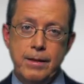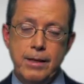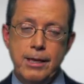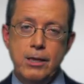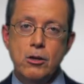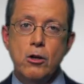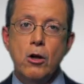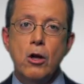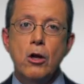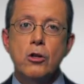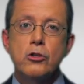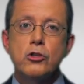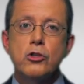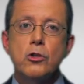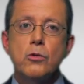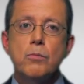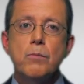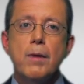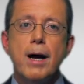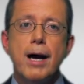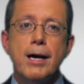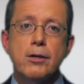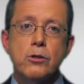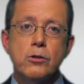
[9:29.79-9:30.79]
and also
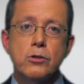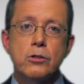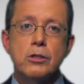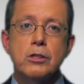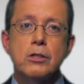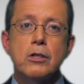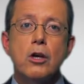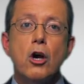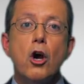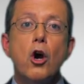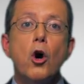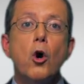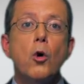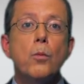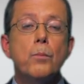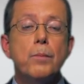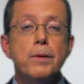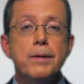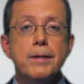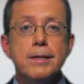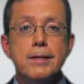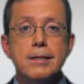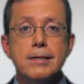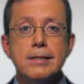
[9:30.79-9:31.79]
models
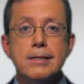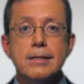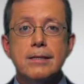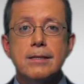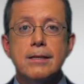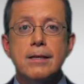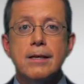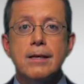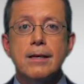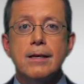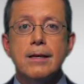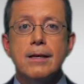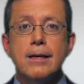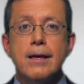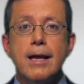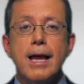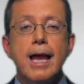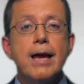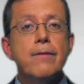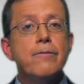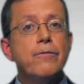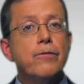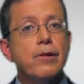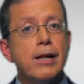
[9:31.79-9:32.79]
openness
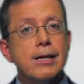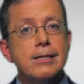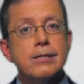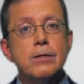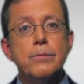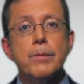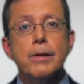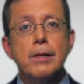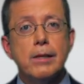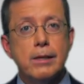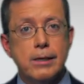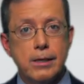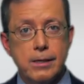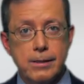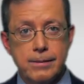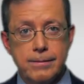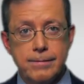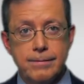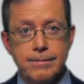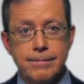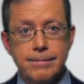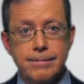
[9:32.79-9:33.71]
and flexibility.